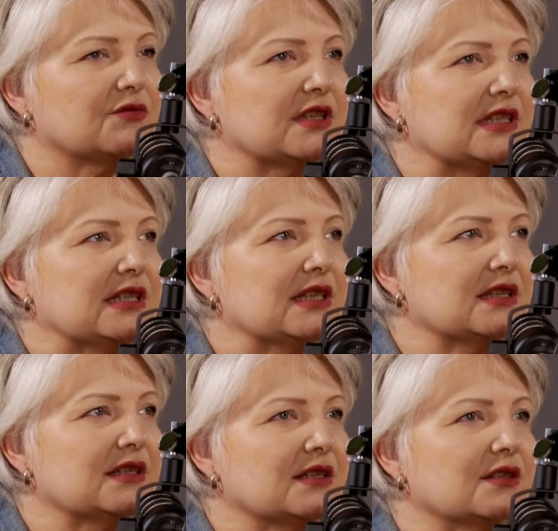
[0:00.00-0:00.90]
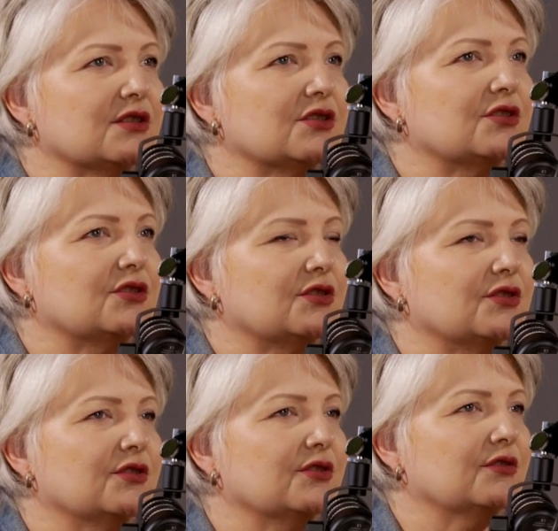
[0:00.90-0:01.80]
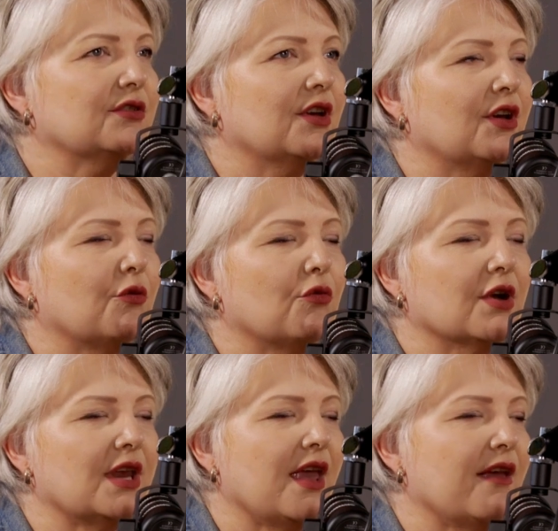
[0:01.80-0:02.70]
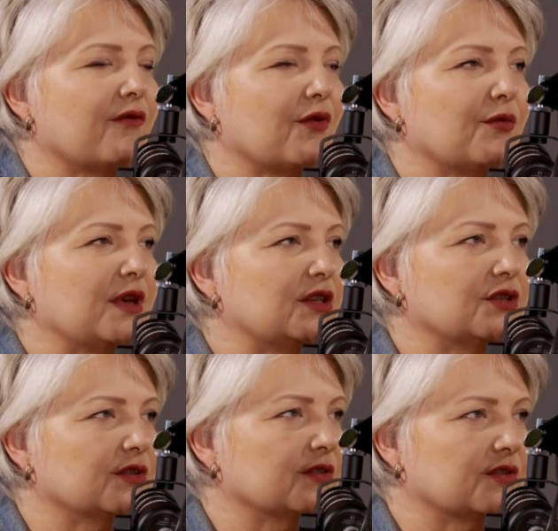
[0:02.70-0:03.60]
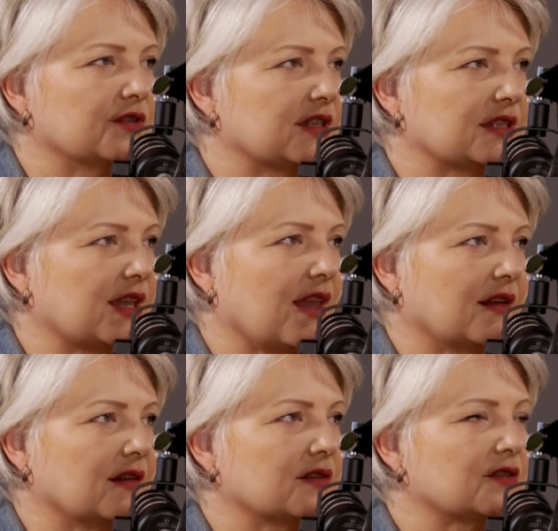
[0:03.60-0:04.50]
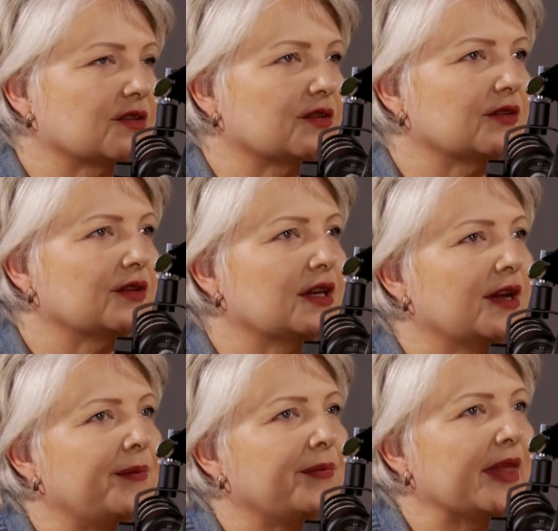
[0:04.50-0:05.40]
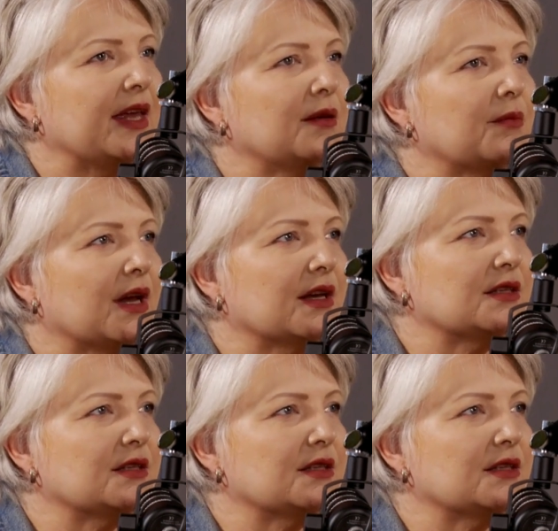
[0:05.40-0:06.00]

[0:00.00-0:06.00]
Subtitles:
resistant to whatever we do to the skin. So in my